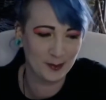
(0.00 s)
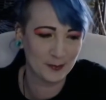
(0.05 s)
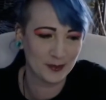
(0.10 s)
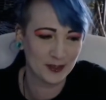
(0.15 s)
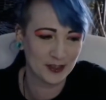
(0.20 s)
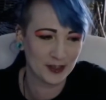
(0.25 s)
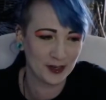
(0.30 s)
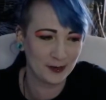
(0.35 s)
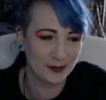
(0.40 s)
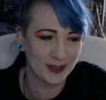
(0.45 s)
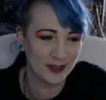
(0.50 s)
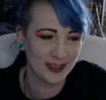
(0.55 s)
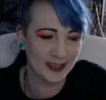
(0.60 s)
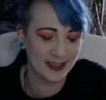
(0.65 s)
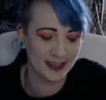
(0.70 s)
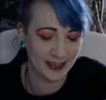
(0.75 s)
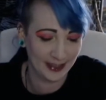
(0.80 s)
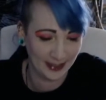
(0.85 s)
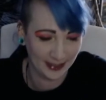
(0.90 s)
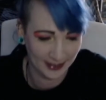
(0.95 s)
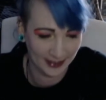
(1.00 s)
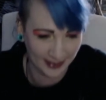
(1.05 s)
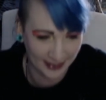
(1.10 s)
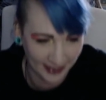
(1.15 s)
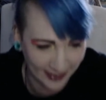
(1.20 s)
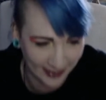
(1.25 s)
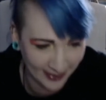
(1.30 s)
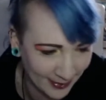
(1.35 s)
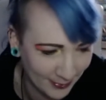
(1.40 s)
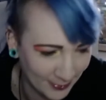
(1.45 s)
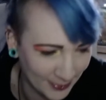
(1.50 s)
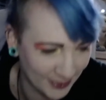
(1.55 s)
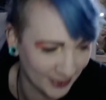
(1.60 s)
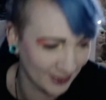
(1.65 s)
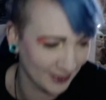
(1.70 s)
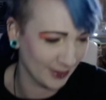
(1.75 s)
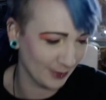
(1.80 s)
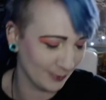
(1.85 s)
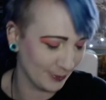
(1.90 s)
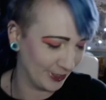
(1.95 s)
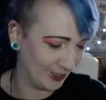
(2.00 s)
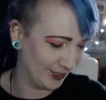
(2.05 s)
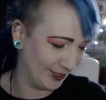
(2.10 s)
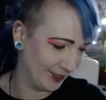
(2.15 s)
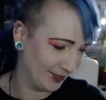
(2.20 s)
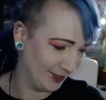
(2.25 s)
so dizzy. Okay, that was a dumb idea.